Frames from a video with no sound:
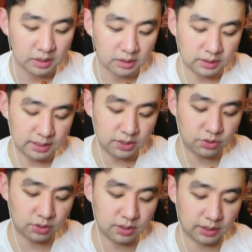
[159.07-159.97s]

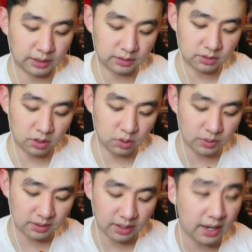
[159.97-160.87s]
Interesting. So
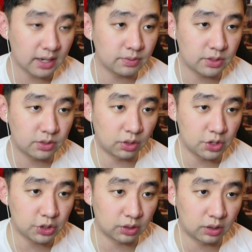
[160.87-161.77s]
it's kind of a
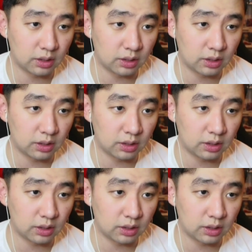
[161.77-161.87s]
searcher.